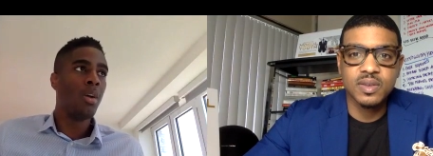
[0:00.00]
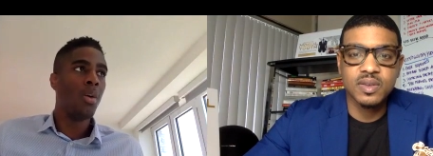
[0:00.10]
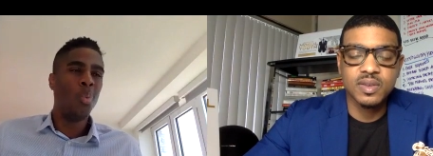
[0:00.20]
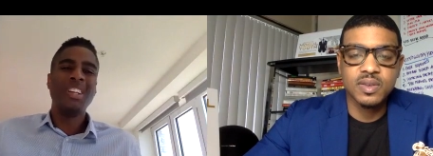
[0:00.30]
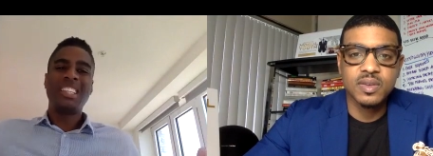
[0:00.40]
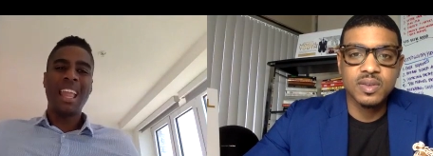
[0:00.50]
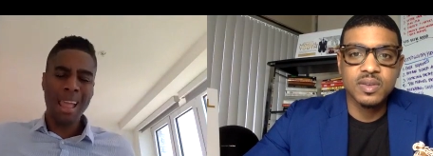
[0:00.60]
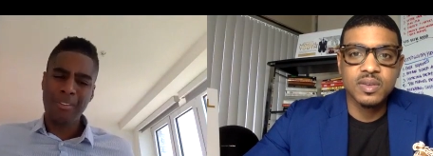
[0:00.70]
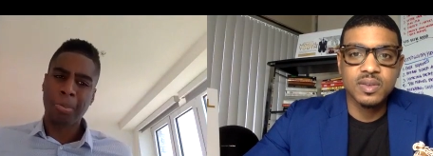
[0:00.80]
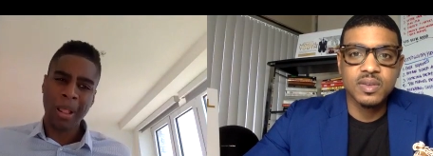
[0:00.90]
Speaker 1: once they
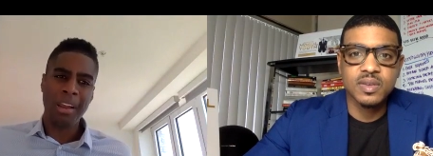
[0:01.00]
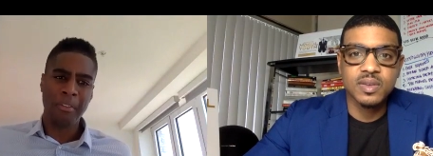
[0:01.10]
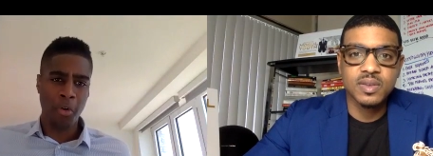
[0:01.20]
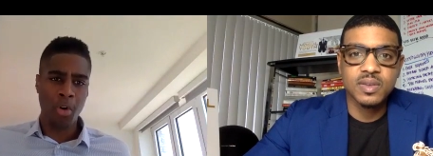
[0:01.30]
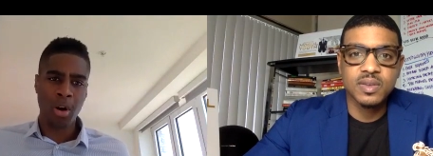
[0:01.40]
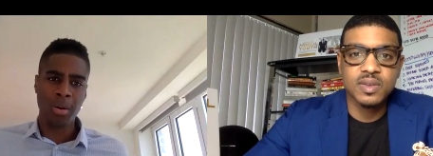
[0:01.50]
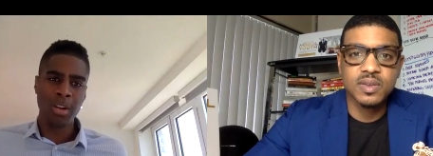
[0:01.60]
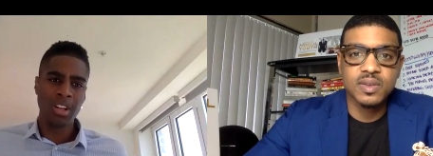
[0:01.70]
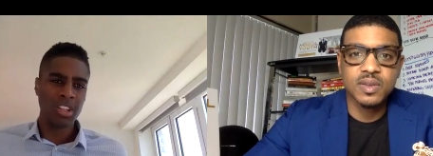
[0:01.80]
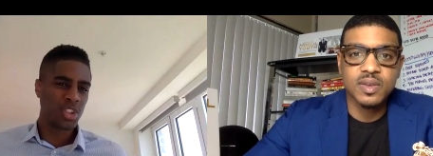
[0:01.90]
have a platform.
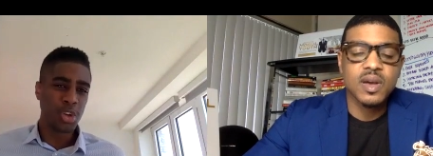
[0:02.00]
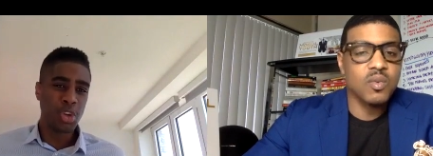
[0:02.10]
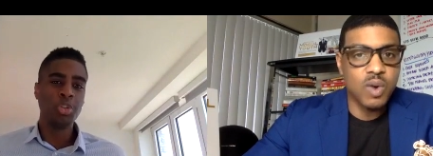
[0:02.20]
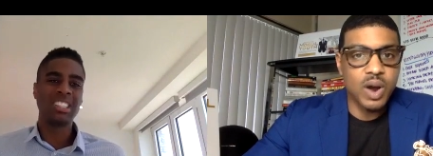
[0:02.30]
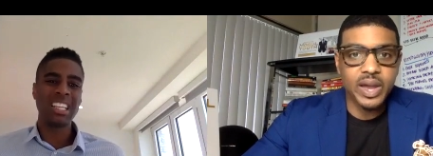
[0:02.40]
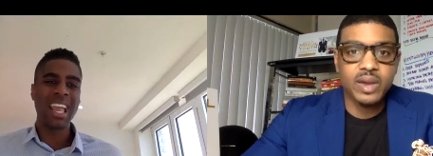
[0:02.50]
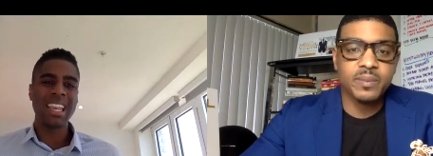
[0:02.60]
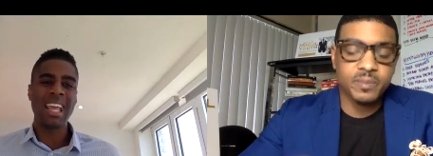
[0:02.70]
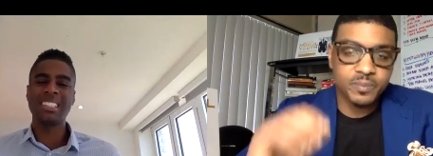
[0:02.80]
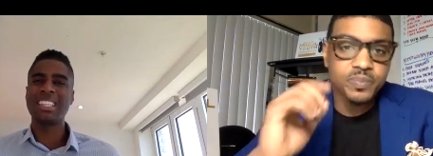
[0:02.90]
So you right. saying
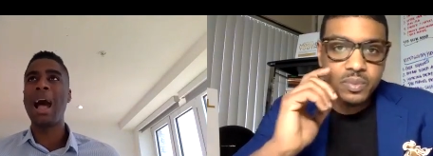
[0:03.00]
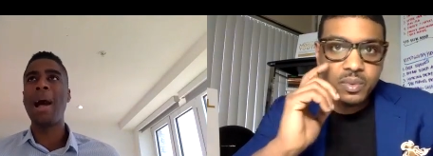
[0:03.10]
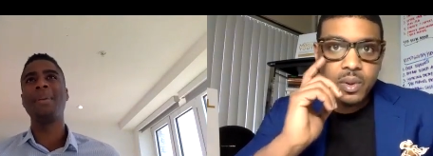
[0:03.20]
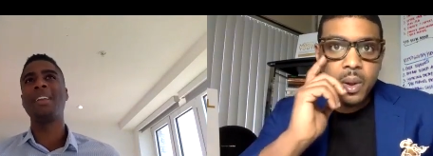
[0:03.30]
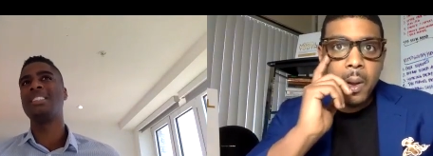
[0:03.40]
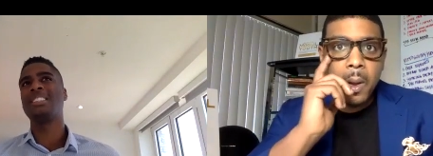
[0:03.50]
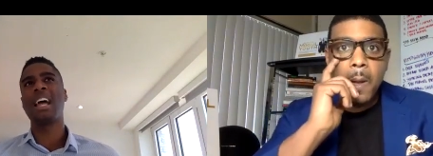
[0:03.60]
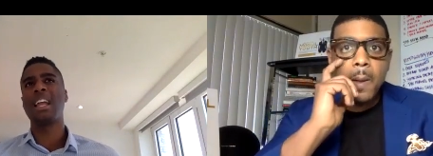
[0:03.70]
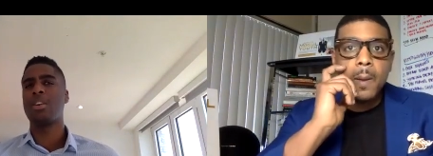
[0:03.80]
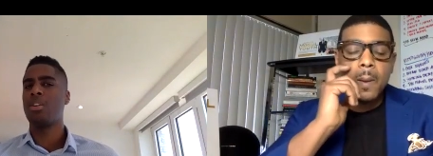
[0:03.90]
that topic is
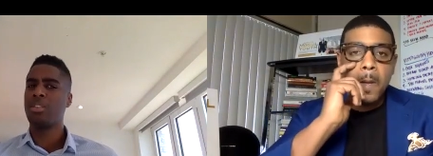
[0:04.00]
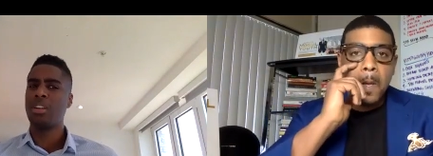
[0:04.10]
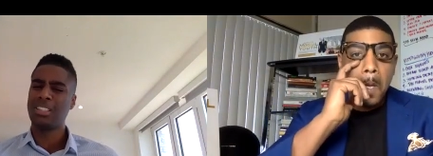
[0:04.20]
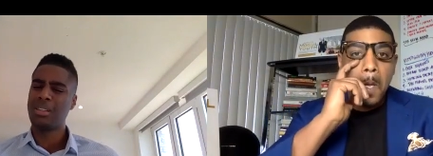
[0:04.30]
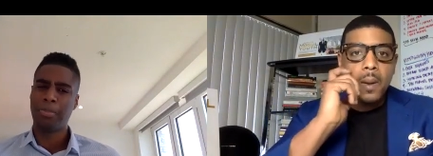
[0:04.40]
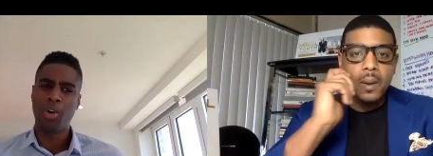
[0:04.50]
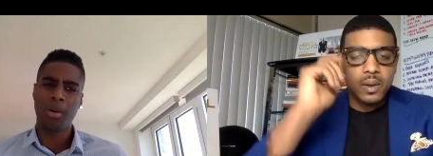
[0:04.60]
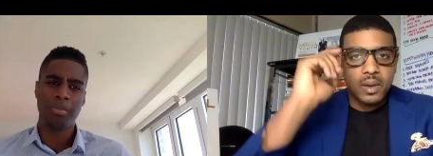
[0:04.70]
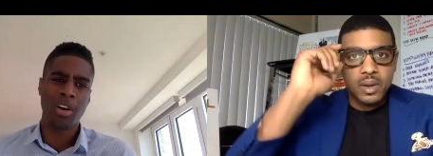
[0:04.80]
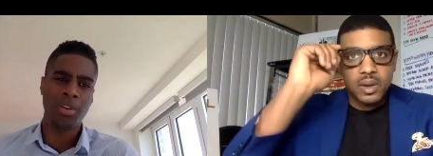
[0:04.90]
like, that's
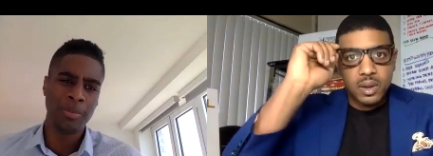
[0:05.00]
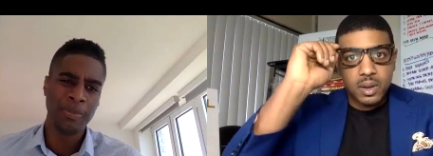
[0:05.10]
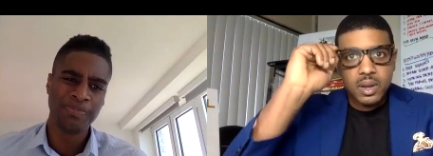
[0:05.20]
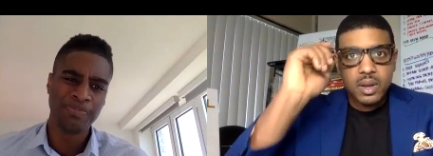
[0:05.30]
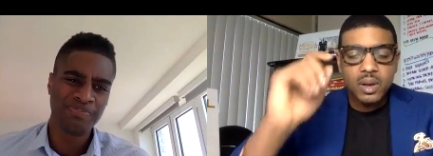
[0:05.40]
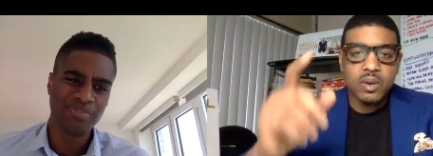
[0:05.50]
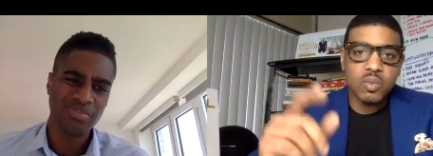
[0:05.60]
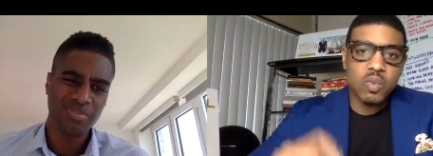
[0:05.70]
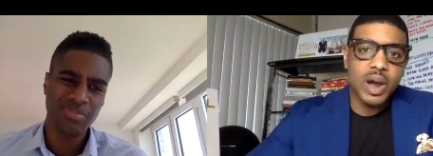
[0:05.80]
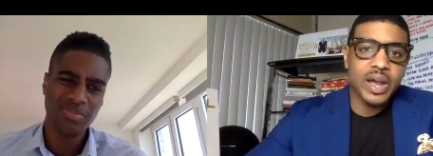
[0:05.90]
important, bro.
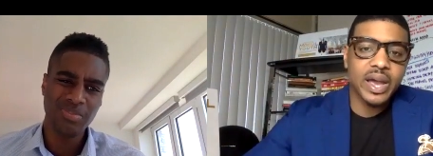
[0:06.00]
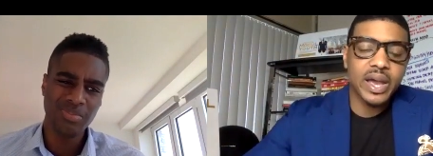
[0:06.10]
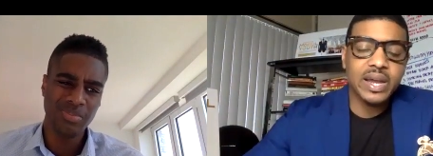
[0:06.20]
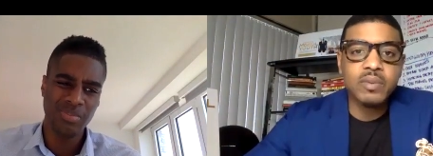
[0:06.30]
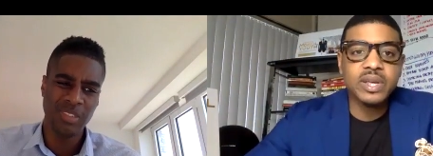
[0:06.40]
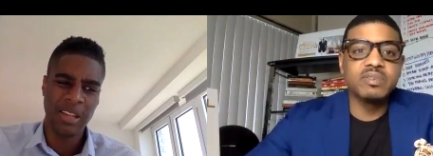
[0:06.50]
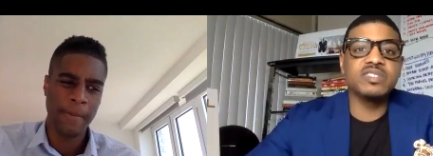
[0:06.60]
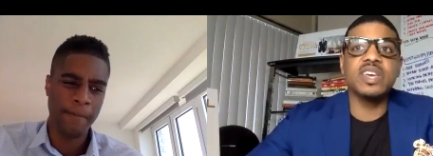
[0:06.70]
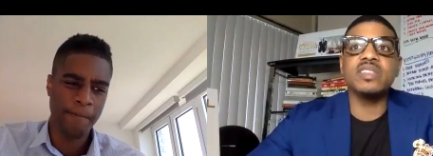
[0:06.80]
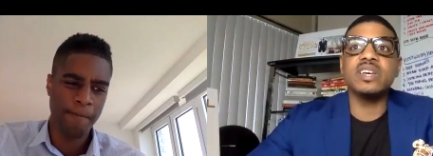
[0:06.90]
Speaker 2: Right. And I would even
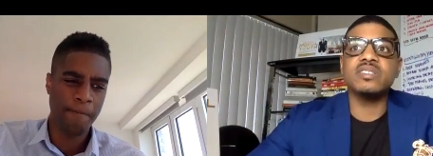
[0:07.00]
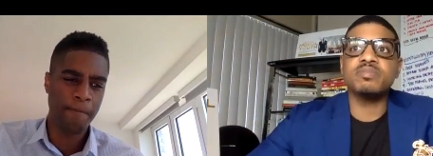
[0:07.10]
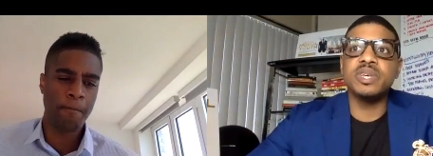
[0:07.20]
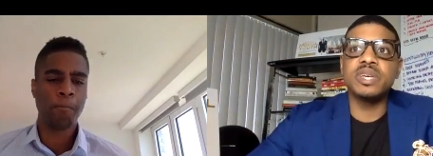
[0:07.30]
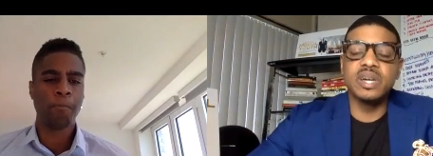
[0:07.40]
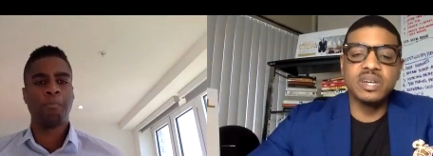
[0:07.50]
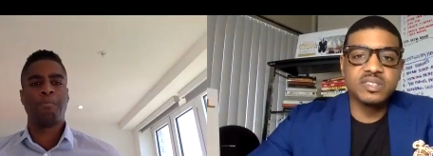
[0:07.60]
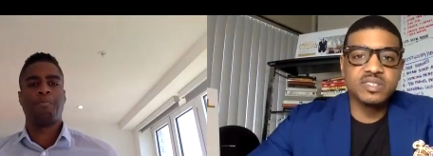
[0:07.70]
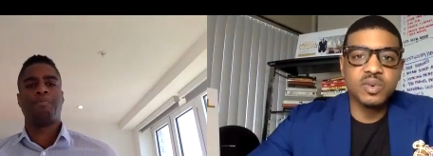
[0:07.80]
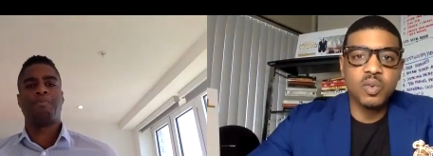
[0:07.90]
say this
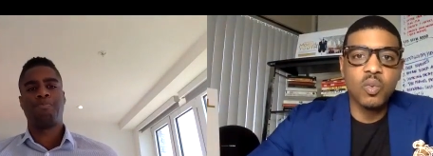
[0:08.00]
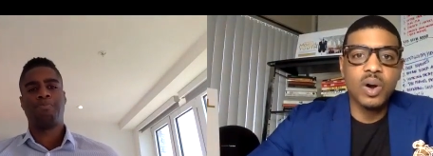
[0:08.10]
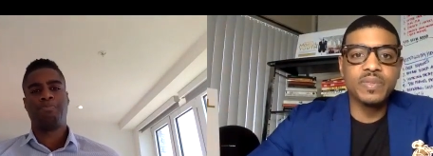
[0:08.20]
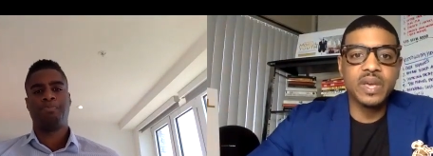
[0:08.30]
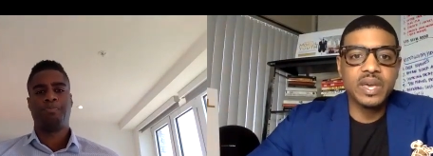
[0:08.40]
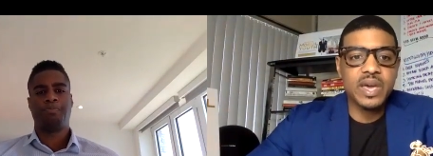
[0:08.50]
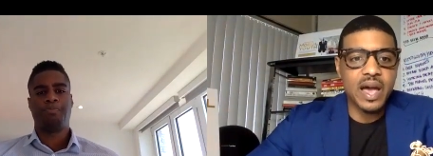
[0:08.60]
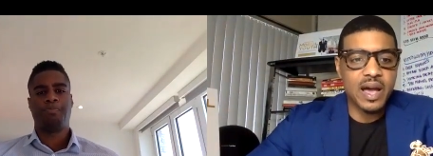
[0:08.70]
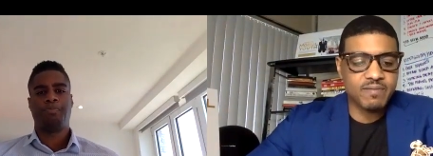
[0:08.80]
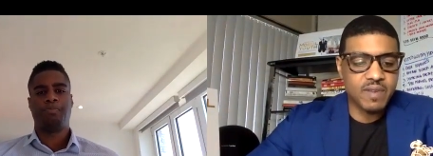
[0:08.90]
because one thing
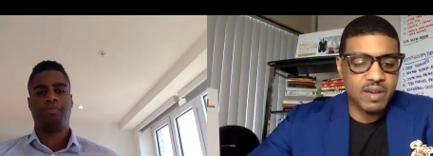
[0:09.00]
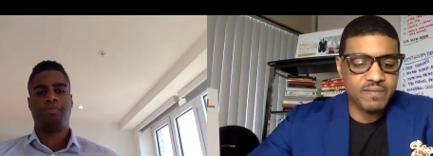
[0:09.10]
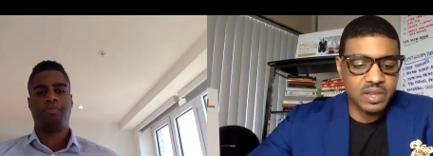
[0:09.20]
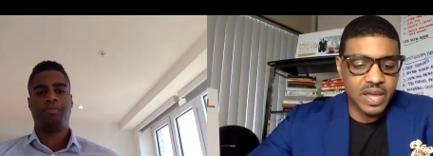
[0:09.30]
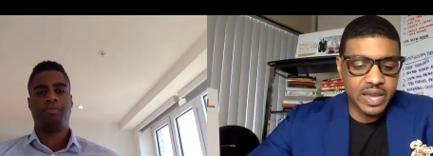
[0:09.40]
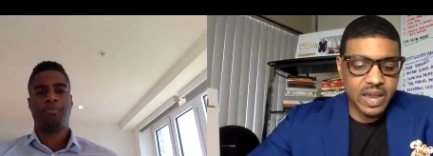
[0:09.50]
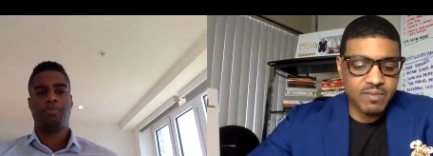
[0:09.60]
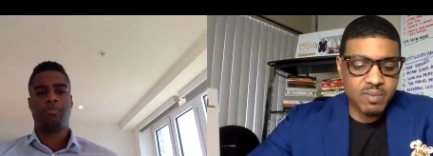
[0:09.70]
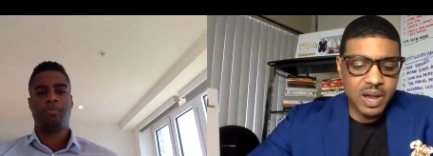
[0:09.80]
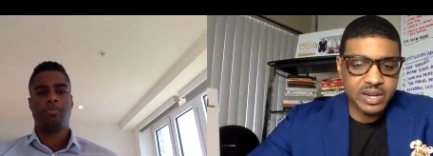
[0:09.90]
I, I feel like
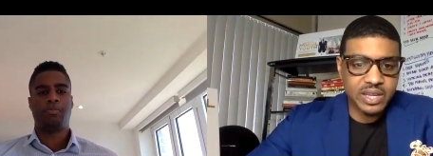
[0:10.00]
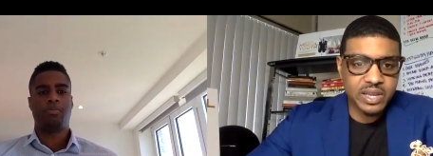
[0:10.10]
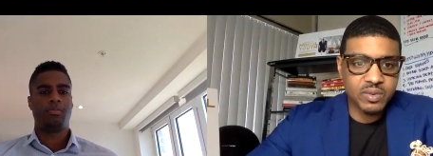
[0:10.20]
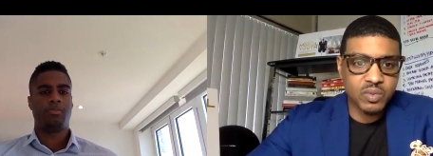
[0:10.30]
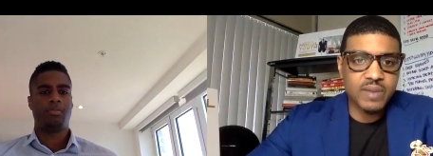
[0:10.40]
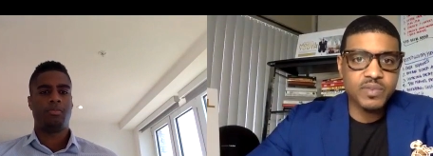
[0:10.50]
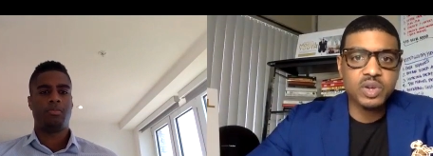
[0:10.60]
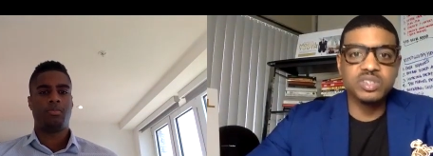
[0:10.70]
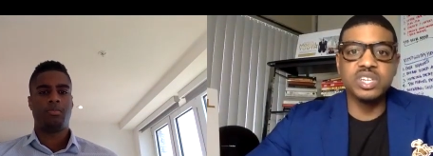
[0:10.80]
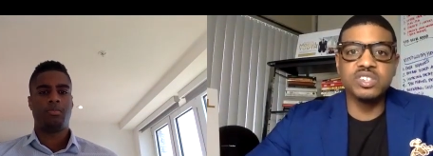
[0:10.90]
everybody, whenever you're
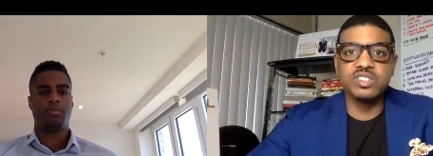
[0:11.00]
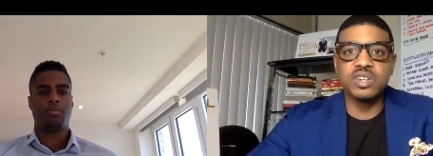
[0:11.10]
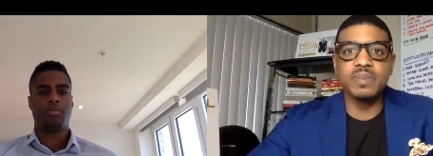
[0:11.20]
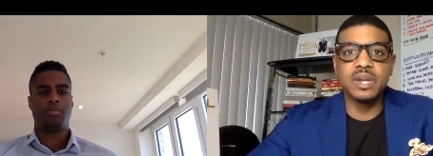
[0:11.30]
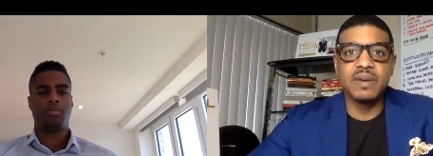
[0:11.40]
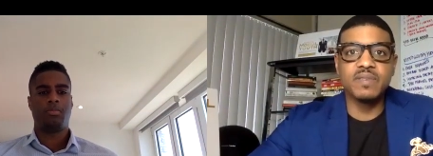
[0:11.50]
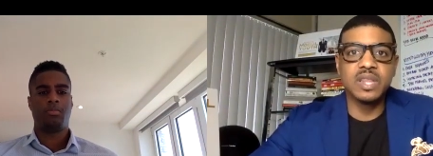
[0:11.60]
teaching something, I feel